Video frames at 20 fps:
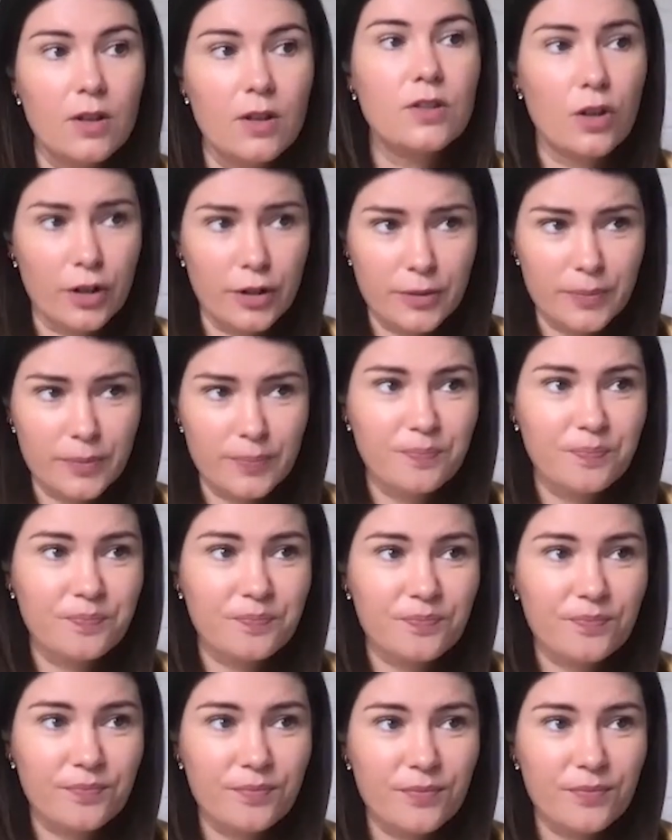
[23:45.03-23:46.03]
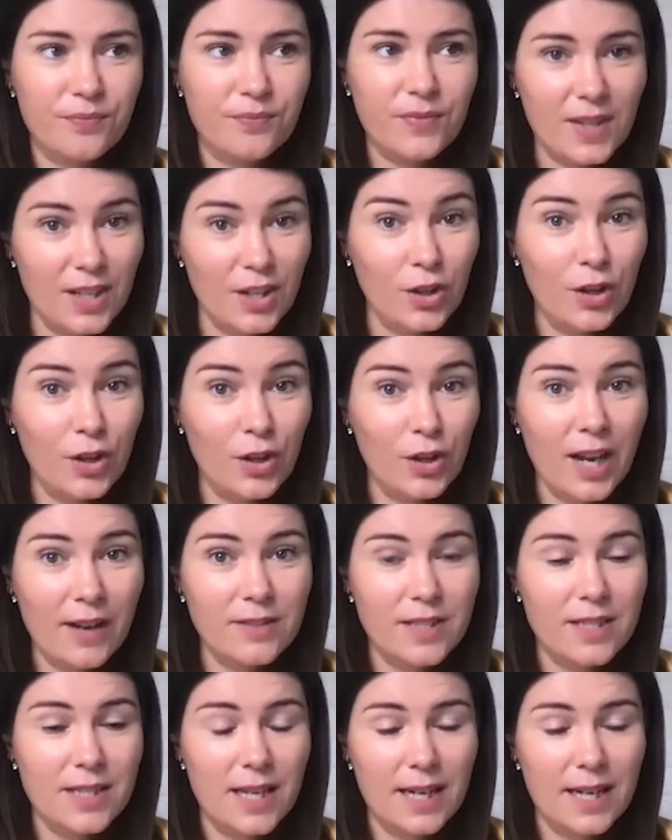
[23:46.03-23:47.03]
So you're going to
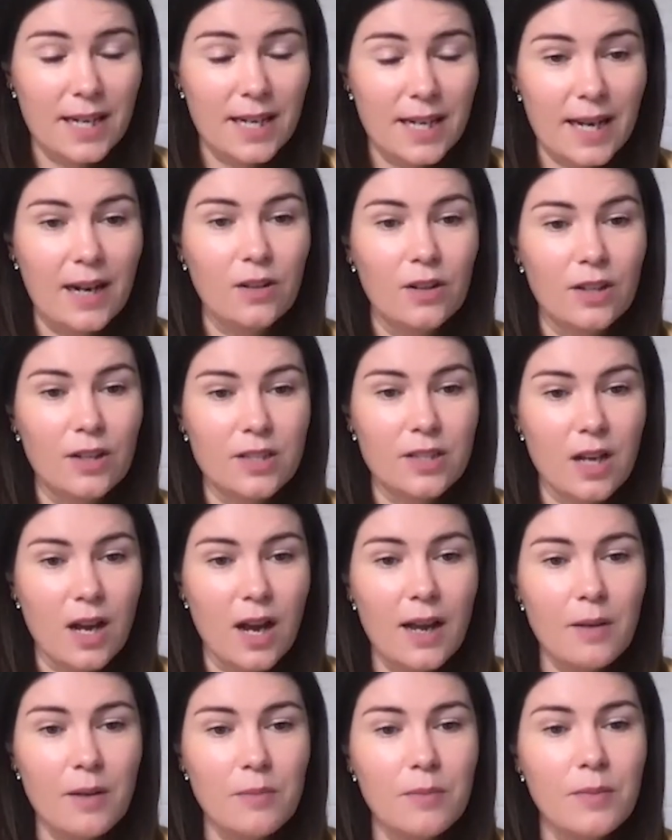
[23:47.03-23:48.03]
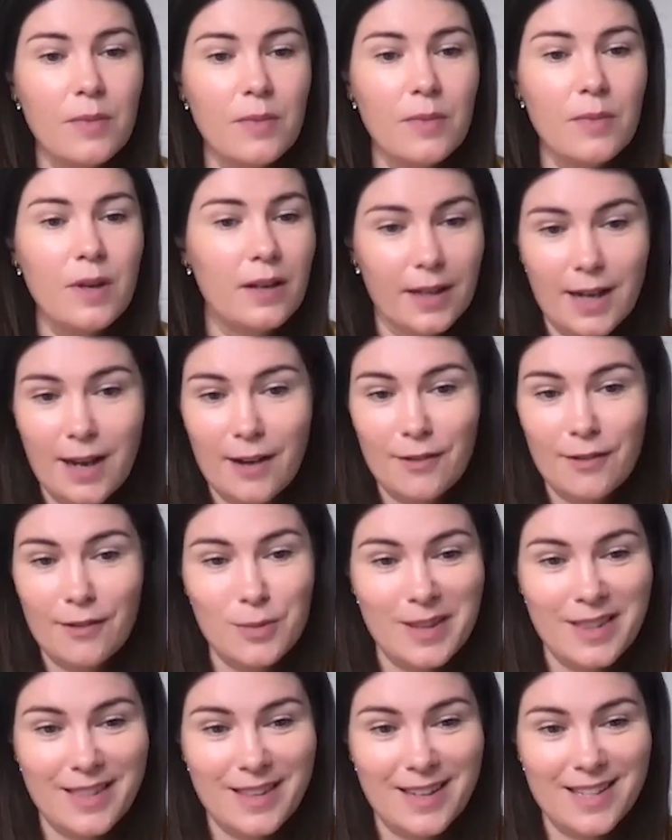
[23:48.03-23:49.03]
have to dedicate a lot of time. You're going to
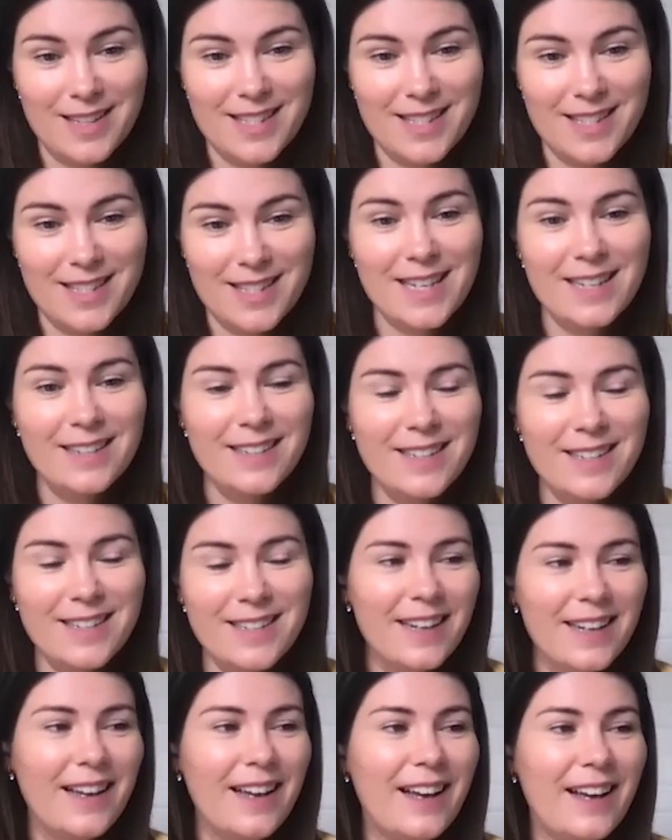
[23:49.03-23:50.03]
have to be thick-skinned.